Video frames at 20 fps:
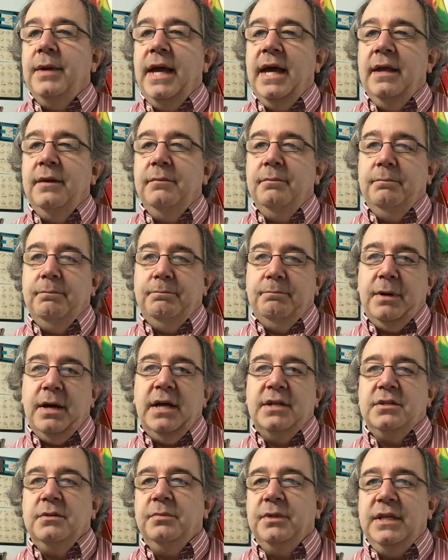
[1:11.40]
and
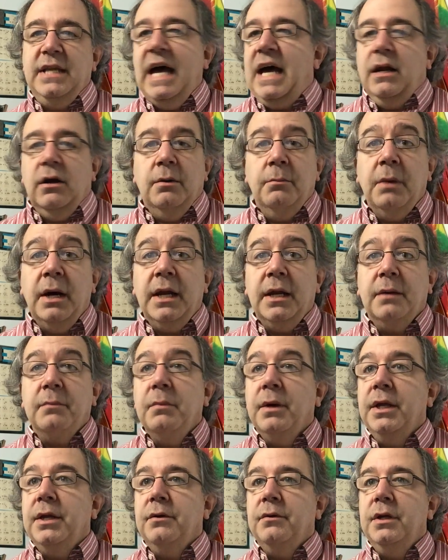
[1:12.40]
possibly not harmonic
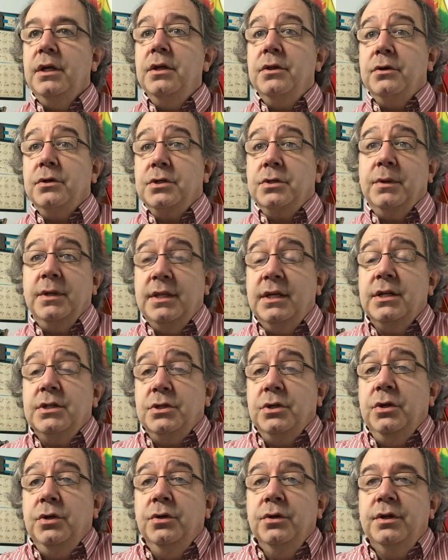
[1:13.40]
minor either. So I think
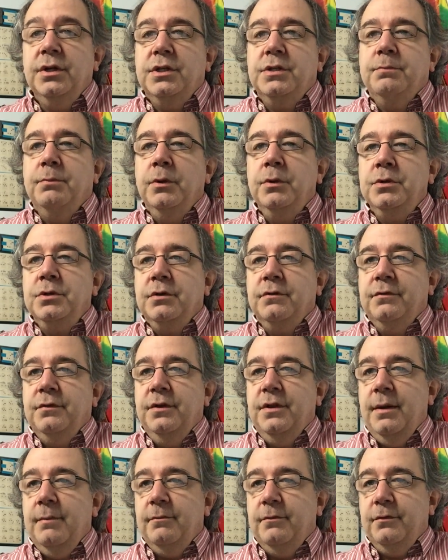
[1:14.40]
it's a good exposure
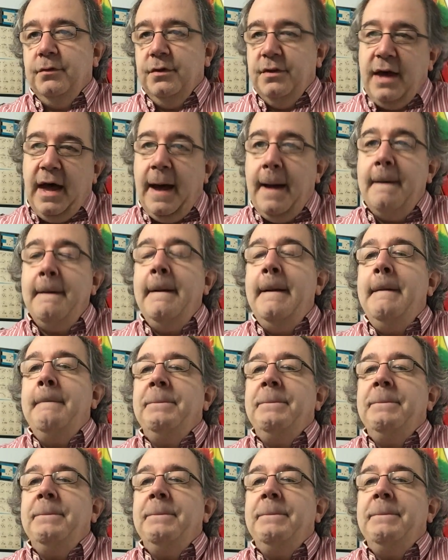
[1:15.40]
for them for that.